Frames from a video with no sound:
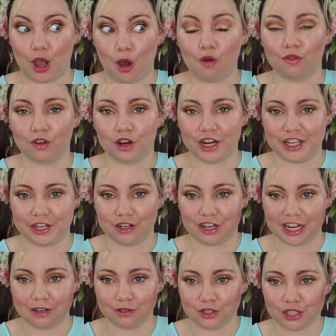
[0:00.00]
over a year
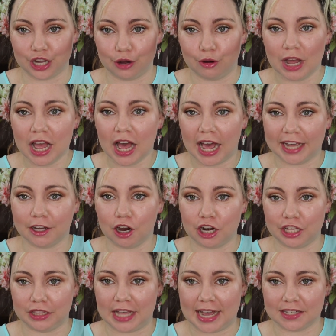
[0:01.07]
now. So I got
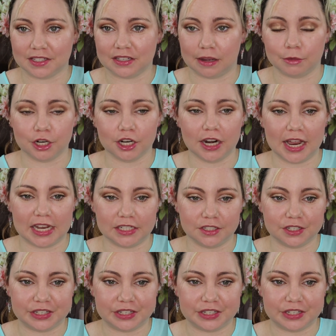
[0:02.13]
it last summer, and